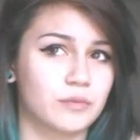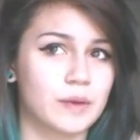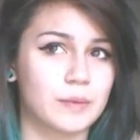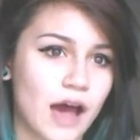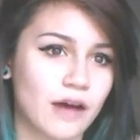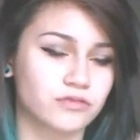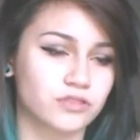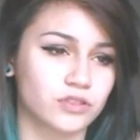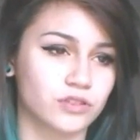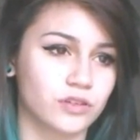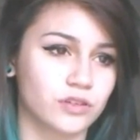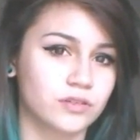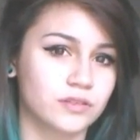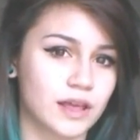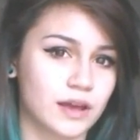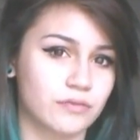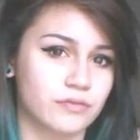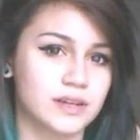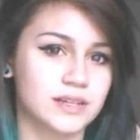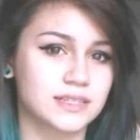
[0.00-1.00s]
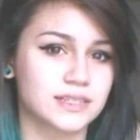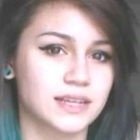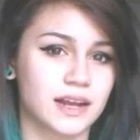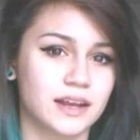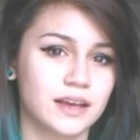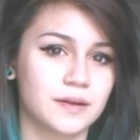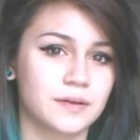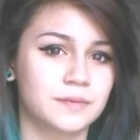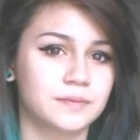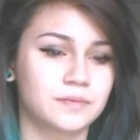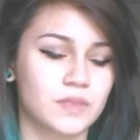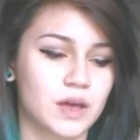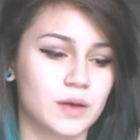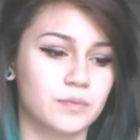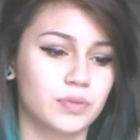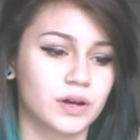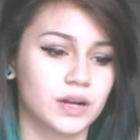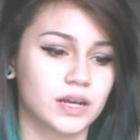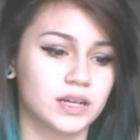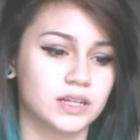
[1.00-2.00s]
after they reset it
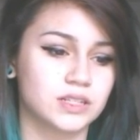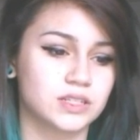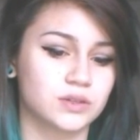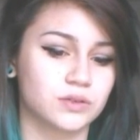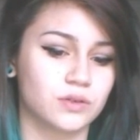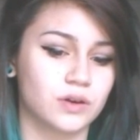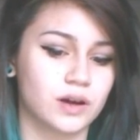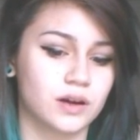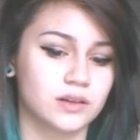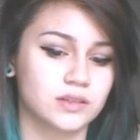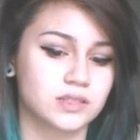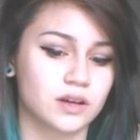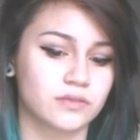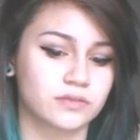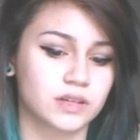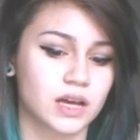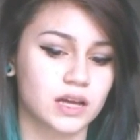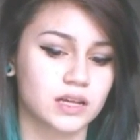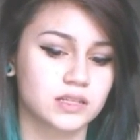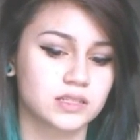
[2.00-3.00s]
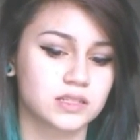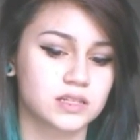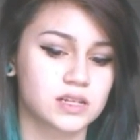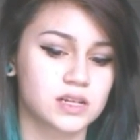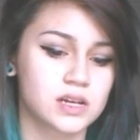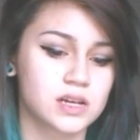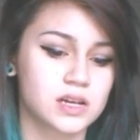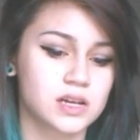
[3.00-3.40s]
and put it into a soft cast.